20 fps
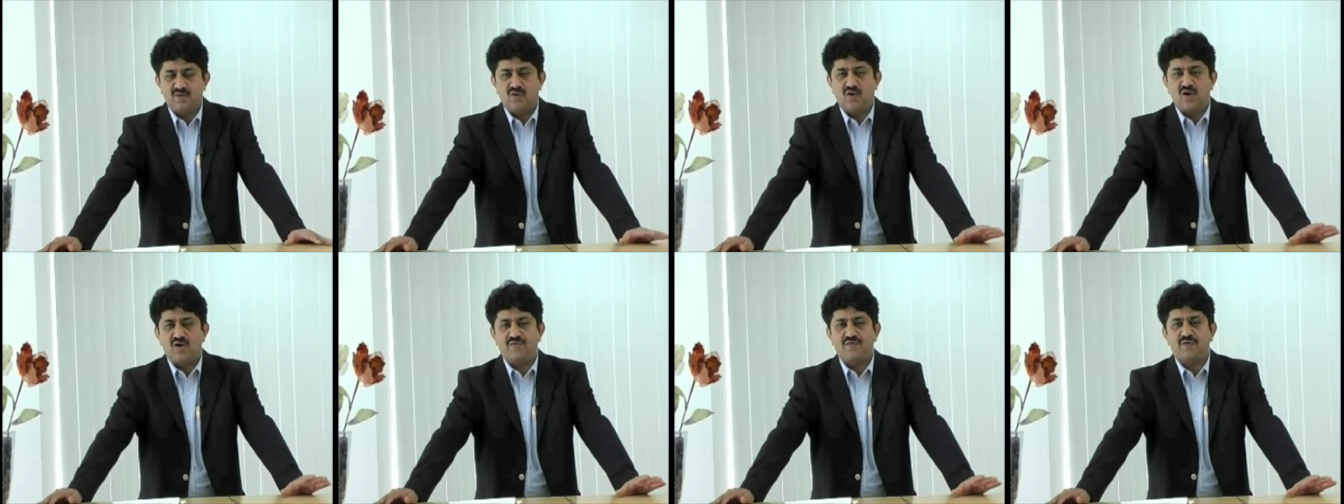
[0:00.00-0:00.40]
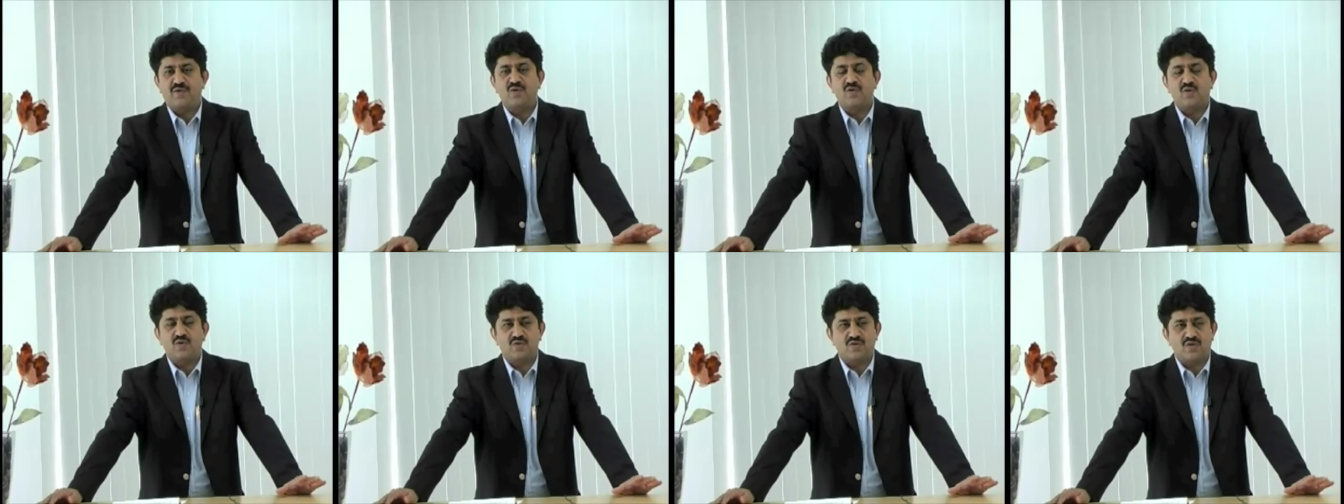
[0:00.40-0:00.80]
offer
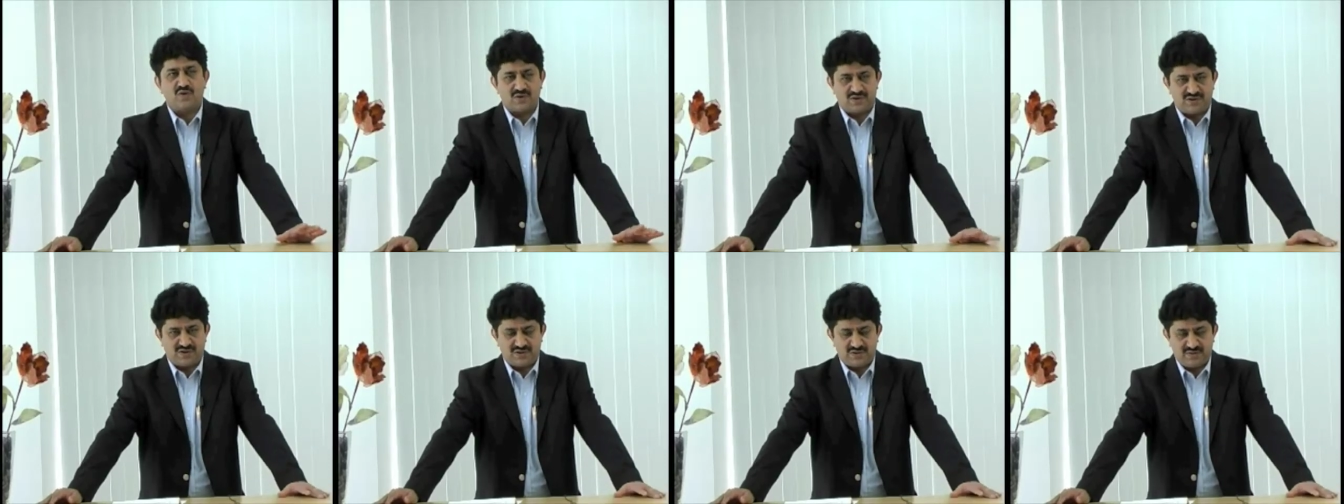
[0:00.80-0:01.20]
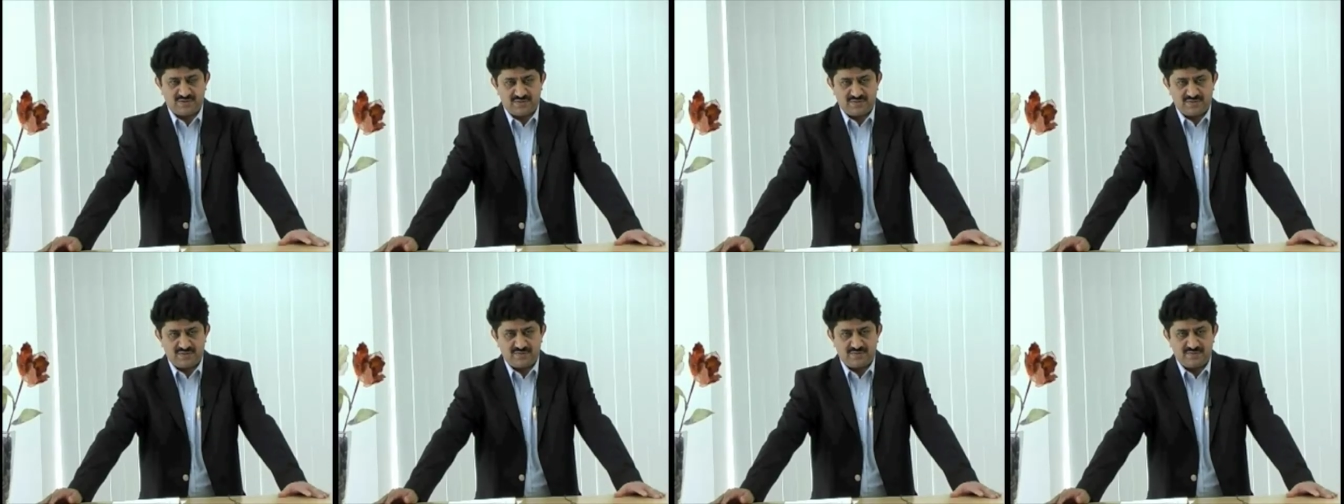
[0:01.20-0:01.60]
low-cost
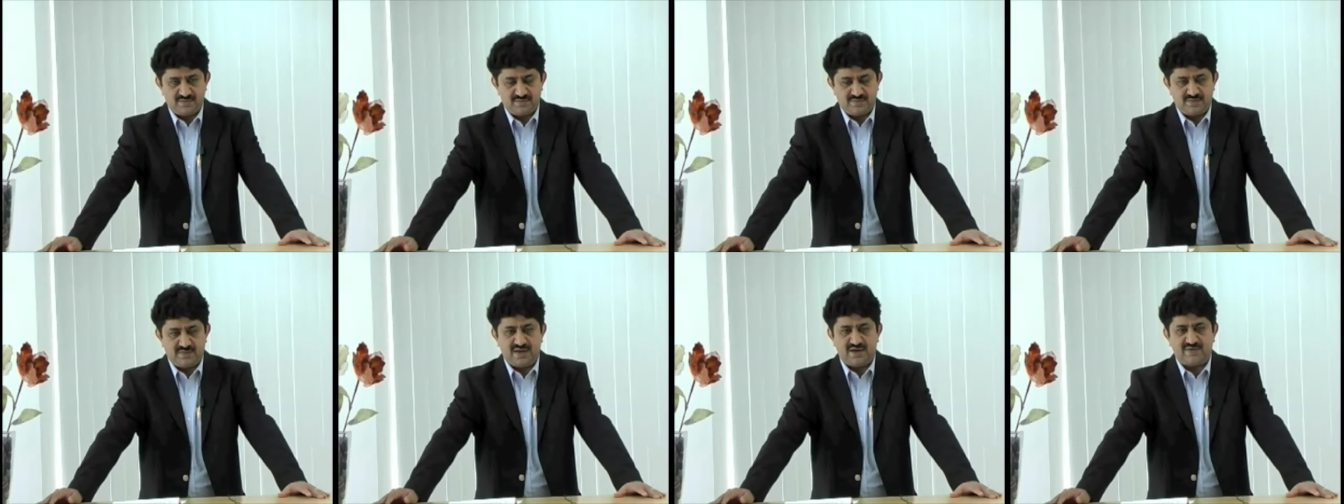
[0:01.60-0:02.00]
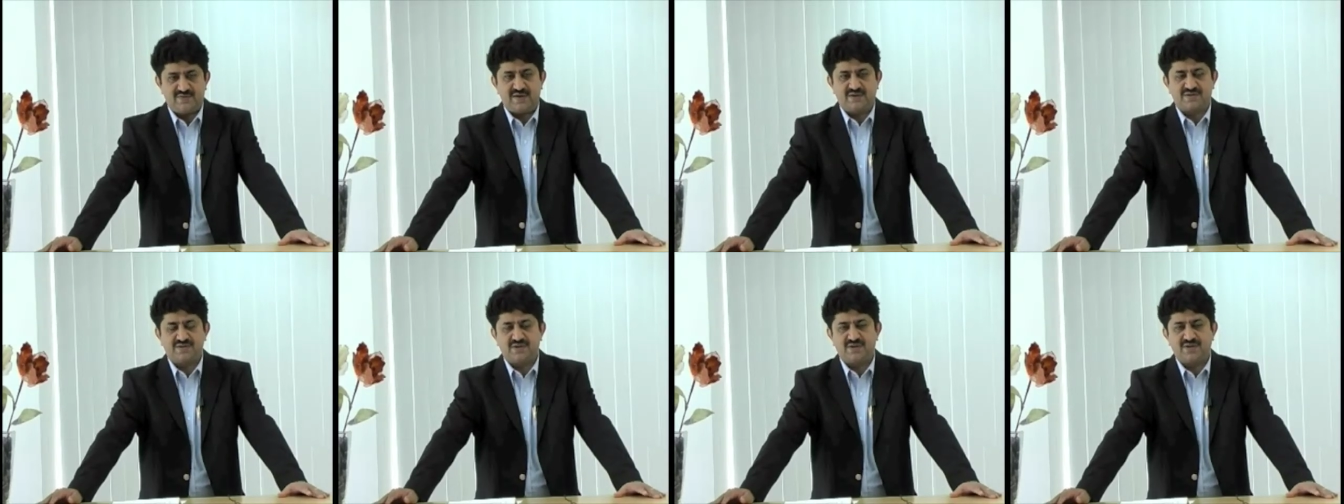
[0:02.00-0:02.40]

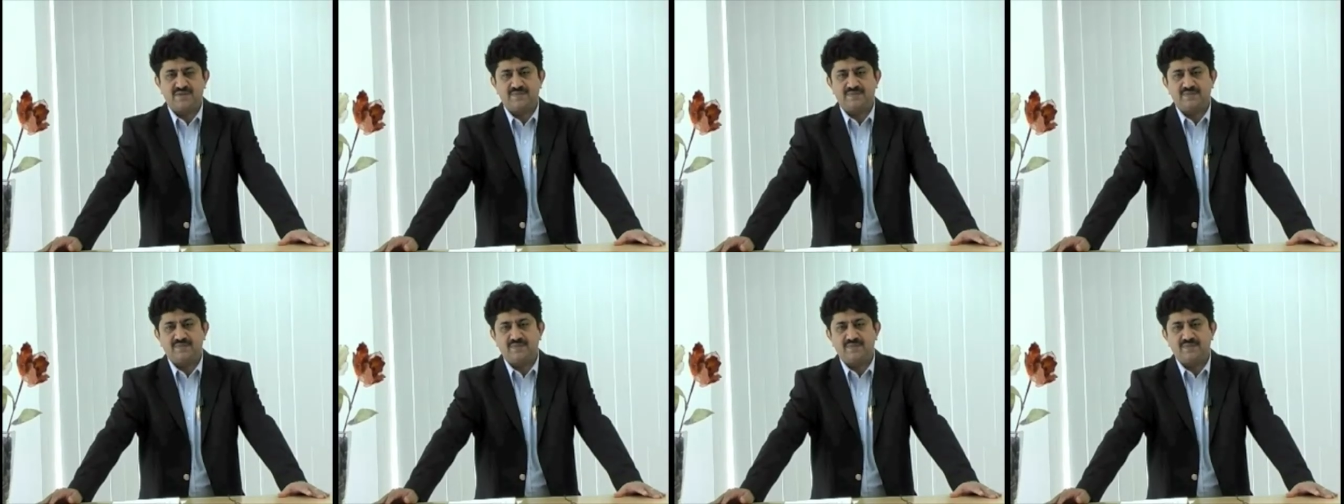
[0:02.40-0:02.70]
manufacturing,